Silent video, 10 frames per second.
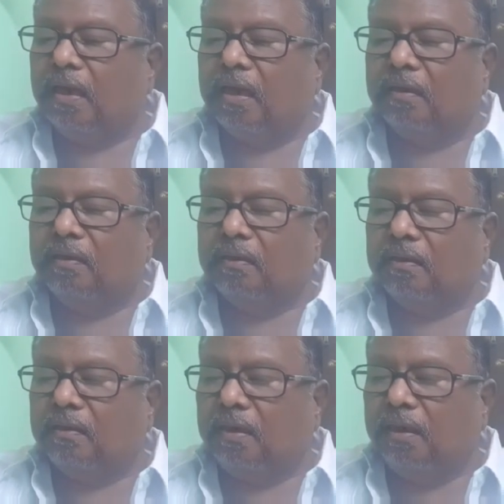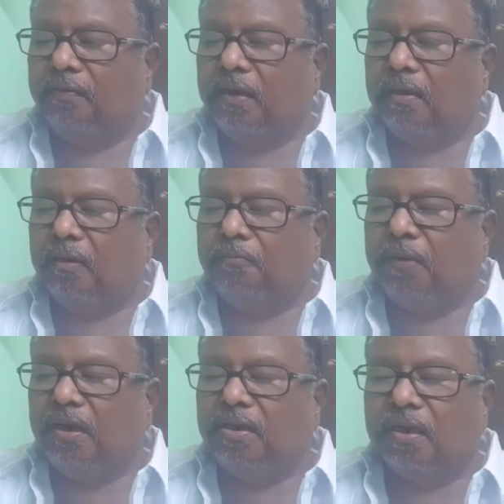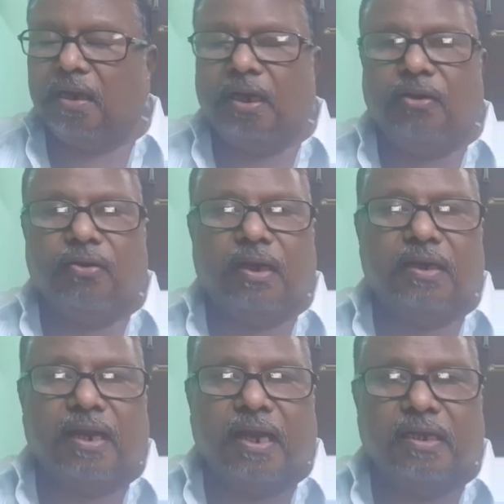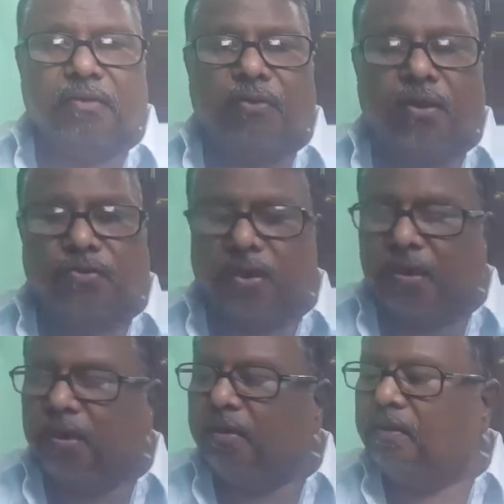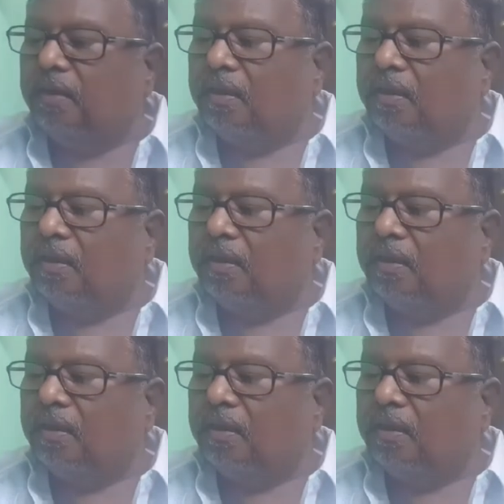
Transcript: are 11 major endocrine glands we have studied.